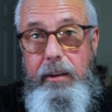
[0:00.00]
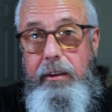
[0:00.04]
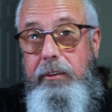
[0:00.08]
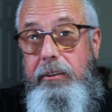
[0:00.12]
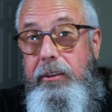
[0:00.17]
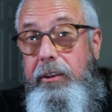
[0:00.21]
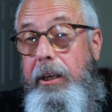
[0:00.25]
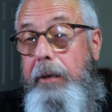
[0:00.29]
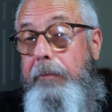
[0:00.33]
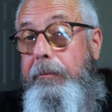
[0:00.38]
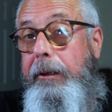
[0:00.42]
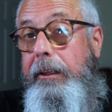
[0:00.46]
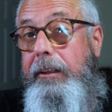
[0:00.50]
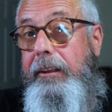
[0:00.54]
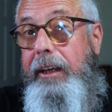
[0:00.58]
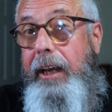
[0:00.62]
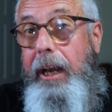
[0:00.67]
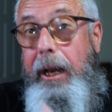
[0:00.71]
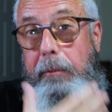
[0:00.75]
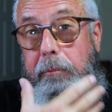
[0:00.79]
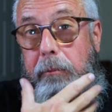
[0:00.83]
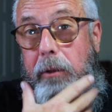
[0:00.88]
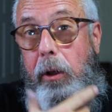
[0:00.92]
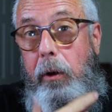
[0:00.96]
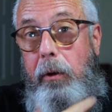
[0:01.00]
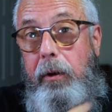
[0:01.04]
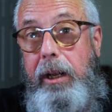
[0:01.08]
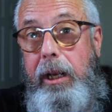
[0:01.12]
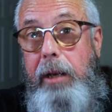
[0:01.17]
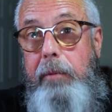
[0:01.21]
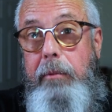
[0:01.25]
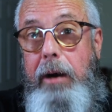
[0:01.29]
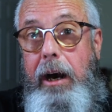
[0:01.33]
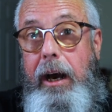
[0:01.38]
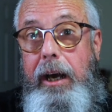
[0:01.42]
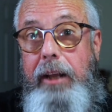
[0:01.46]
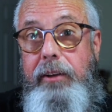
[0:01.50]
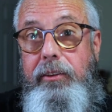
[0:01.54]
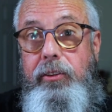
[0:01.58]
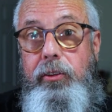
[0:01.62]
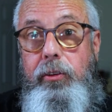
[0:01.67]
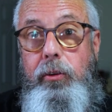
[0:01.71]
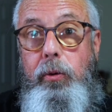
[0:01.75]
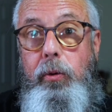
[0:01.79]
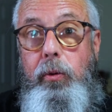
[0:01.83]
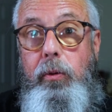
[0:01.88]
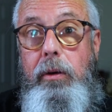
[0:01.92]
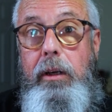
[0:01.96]
typically I'm loading them
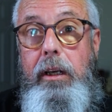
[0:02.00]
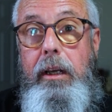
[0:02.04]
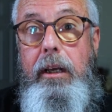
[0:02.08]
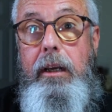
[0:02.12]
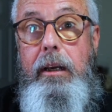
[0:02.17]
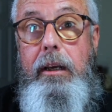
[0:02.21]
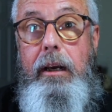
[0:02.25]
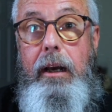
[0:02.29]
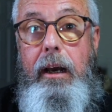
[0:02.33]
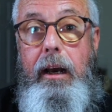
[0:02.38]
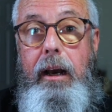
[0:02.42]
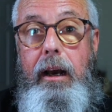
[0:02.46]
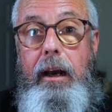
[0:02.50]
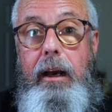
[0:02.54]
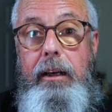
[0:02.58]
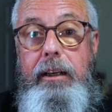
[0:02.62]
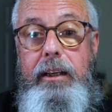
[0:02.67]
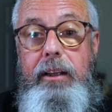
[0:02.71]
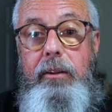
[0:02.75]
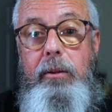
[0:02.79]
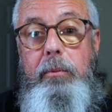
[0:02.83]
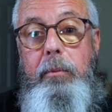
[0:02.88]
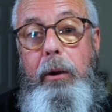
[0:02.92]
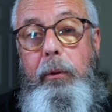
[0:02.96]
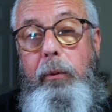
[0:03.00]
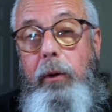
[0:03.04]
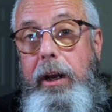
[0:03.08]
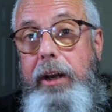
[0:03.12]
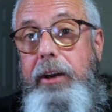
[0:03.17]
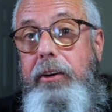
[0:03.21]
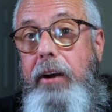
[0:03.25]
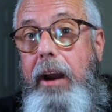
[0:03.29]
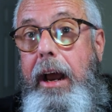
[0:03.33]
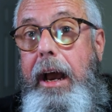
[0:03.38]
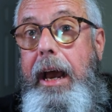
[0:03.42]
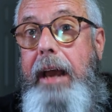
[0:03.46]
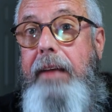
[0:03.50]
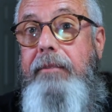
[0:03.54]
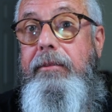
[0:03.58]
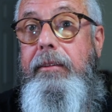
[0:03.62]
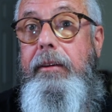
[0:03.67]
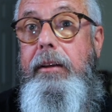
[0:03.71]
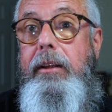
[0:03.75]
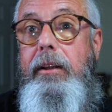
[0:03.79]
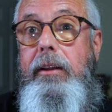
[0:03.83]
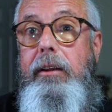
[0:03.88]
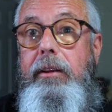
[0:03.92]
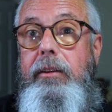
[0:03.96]
onto either my OneDrive,
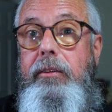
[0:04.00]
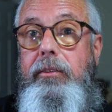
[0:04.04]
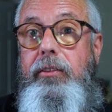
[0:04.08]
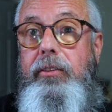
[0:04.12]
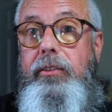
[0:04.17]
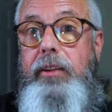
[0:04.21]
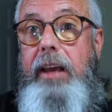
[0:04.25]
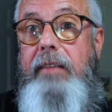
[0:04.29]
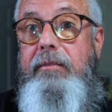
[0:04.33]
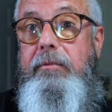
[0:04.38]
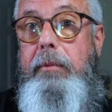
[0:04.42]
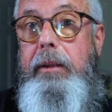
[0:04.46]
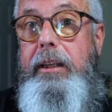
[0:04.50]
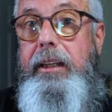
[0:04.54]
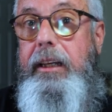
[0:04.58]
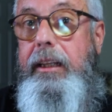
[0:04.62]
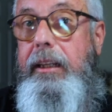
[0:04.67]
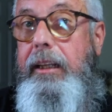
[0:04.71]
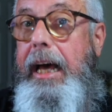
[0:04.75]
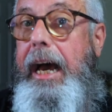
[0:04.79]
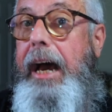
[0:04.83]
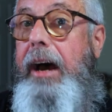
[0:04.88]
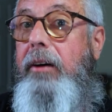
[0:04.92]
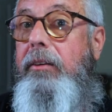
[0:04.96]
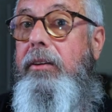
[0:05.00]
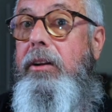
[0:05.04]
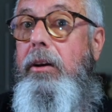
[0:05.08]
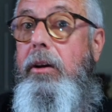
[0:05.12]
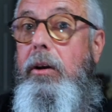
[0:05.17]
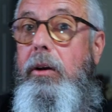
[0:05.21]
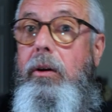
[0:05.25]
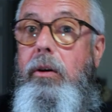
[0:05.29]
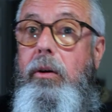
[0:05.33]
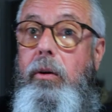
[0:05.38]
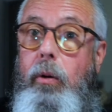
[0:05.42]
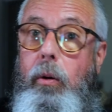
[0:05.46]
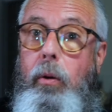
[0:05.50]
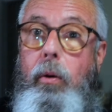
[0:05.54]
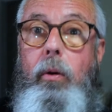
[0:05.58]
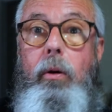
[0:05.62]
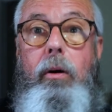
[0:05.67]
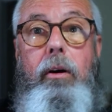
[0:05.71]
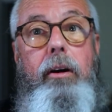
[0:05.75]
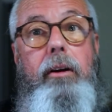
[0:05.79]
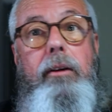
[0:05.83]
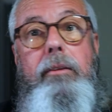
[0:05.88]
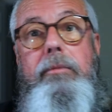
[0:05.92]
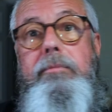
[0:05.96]
save them in the cloud,
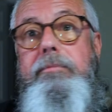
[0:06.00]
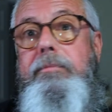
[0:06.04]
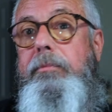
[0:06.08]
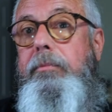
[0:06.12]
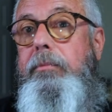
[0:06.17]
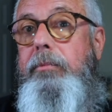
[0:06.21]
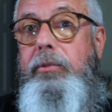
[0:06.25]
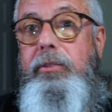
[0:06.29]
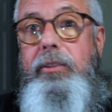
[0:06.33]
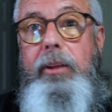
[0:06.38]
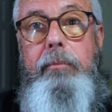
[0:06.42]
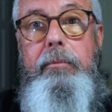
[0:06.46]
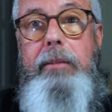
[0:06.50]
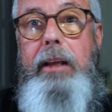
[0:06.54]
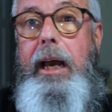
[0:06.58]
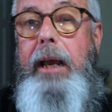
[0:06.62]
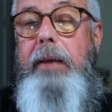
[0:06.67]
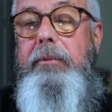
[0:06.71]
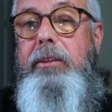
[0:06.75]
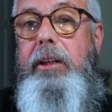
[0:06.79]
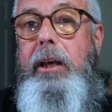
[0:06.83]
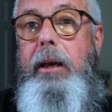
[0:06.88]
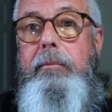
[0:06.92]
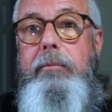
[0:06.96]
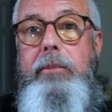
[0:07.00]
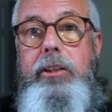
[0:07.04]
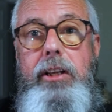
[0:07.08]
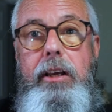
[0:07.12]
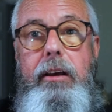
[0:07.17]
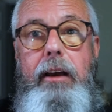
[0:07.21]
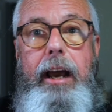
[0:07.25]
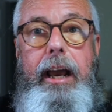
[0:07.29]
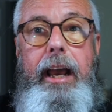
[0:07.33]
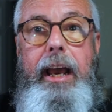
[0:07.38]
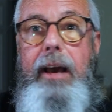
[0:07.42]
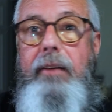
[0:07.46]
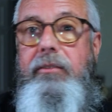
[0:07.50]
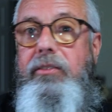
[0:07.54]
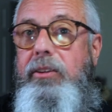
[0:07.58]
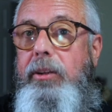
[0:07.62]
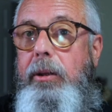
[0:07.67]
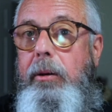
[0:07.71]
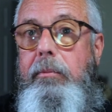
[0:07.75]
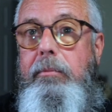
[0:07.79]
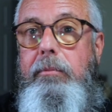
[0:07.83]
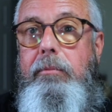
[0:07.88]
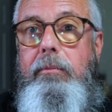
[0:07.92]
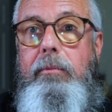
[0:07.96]
or sometimes I have
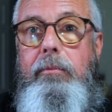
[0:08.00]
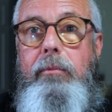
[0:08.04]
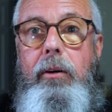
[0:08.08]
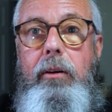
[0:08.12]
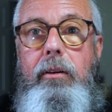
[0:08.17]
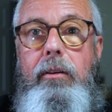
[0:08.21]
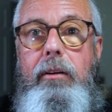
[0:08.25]
some